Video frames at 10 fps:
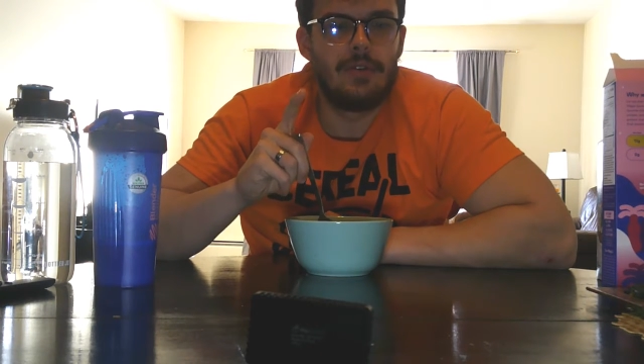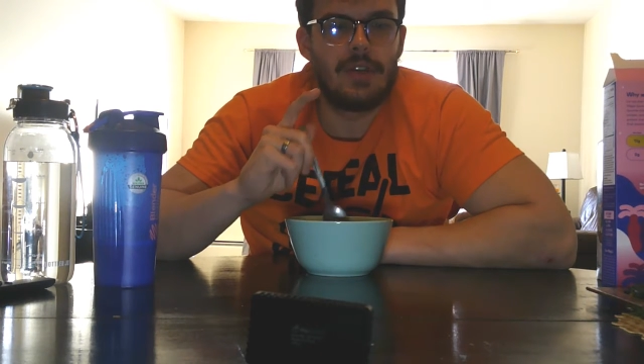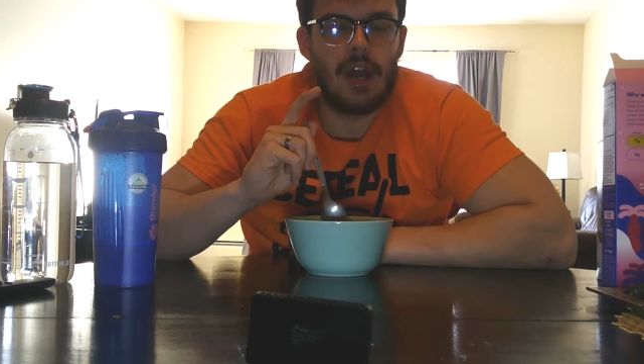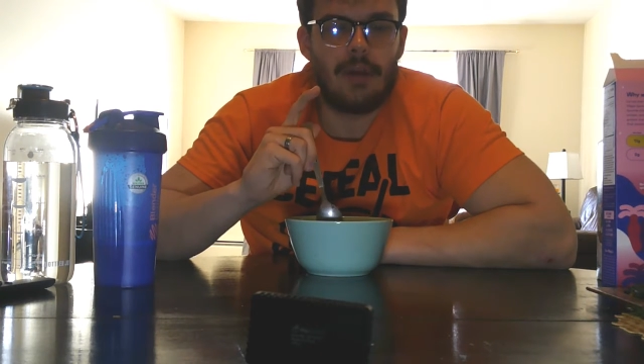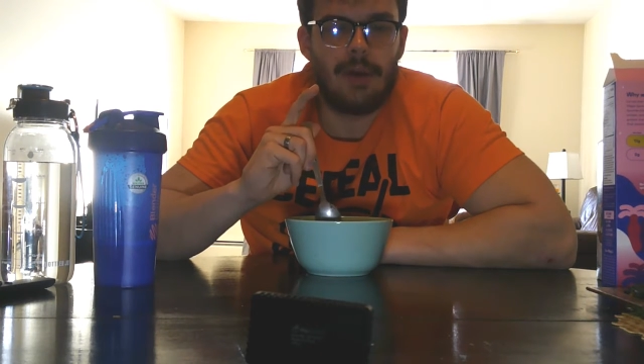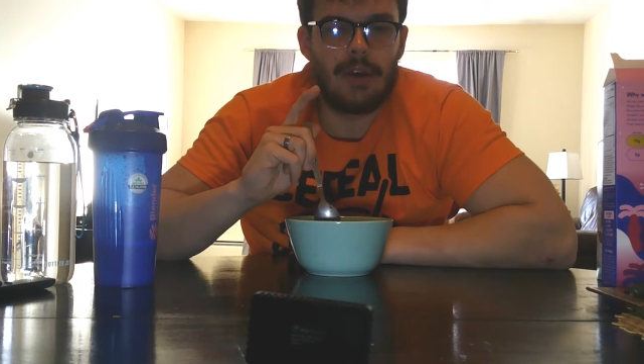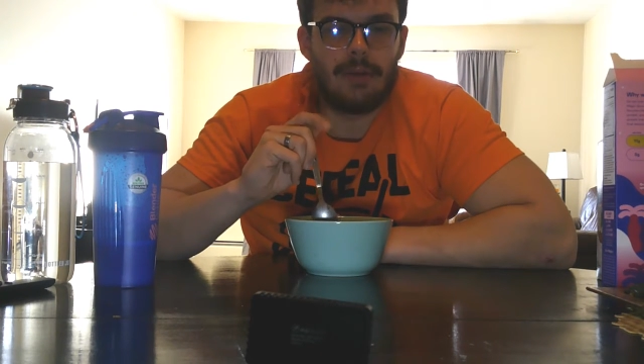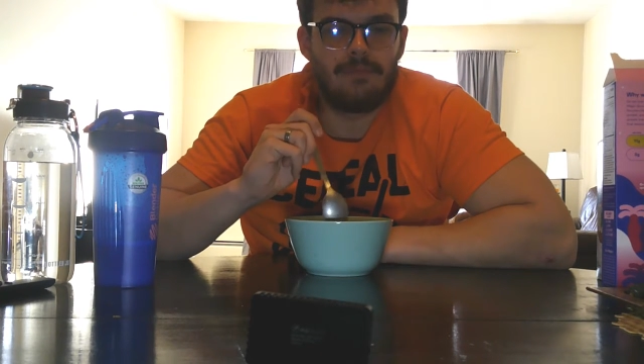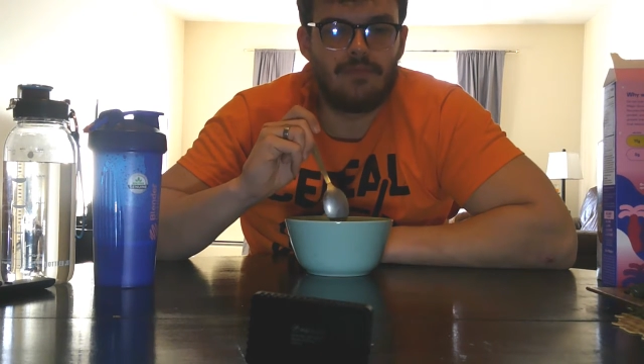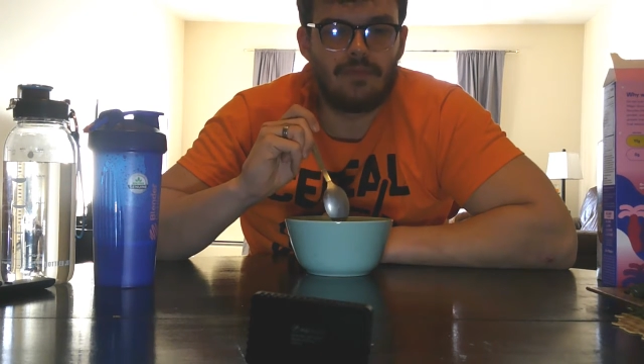talk about it
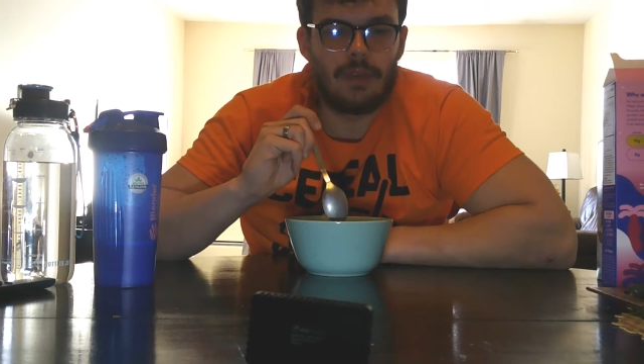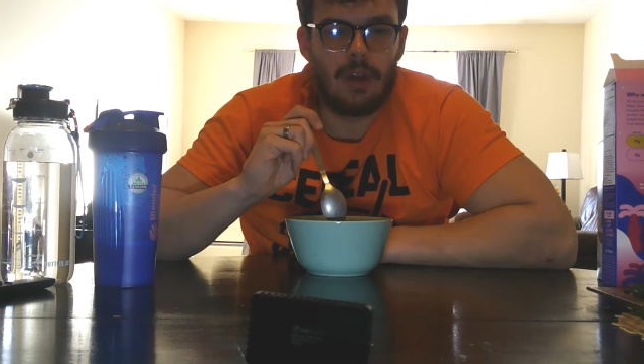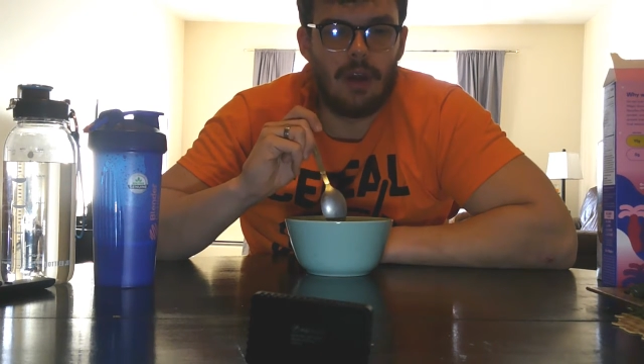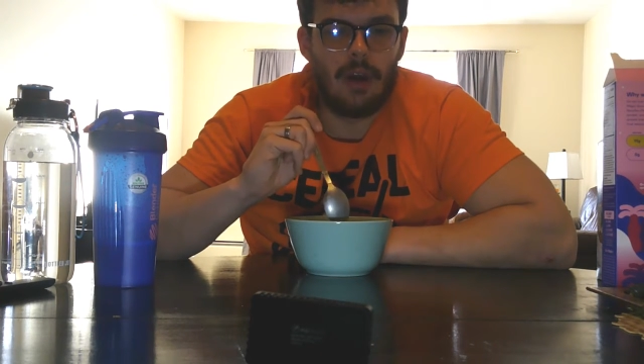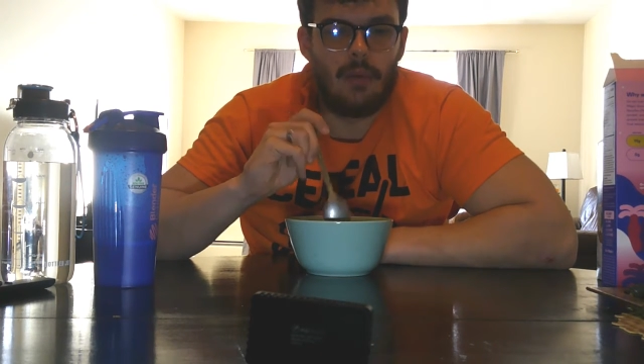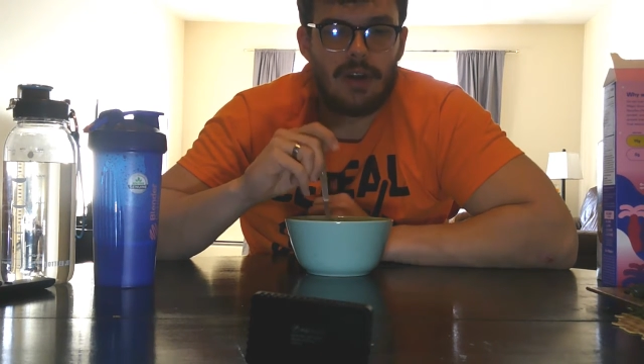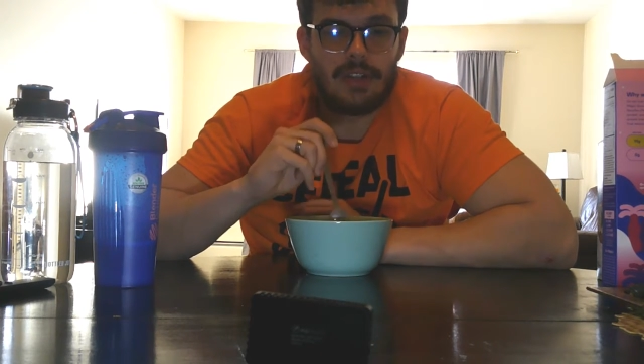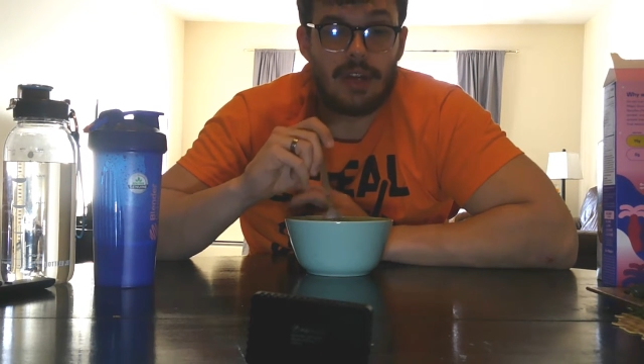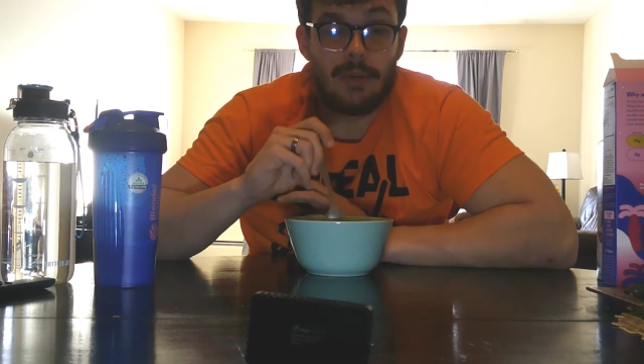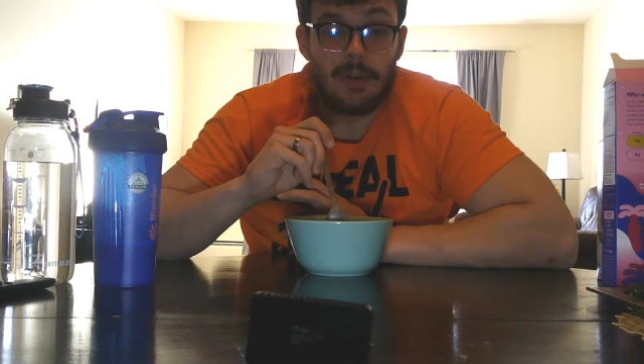while
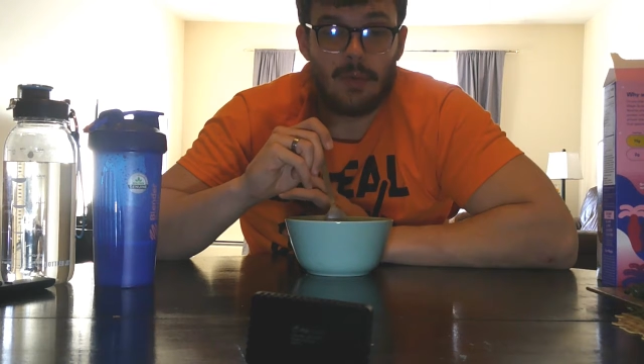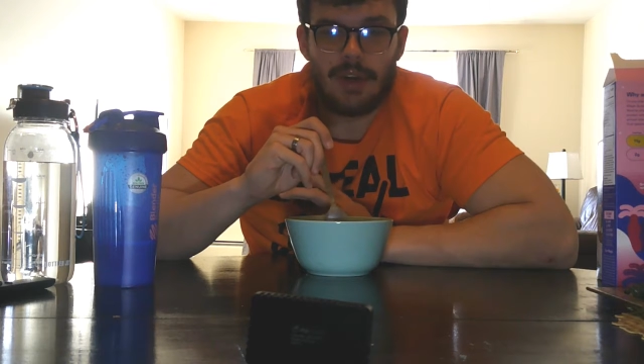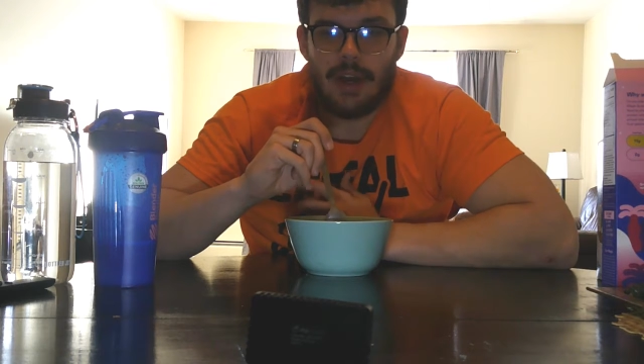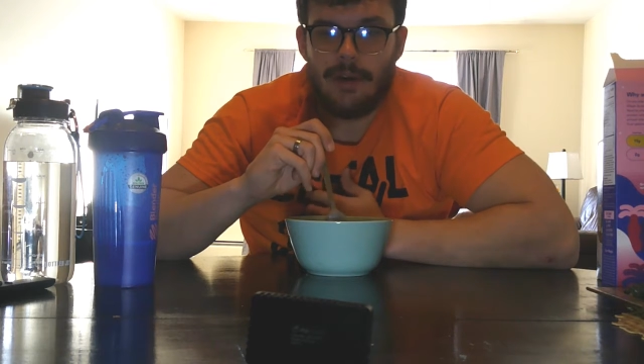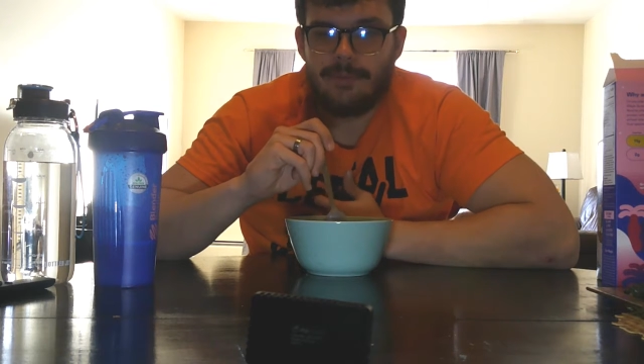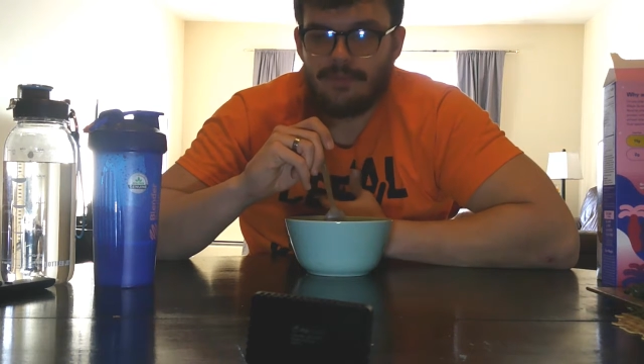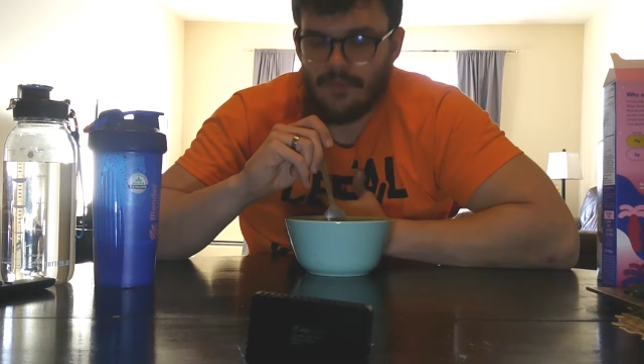talking about the workout,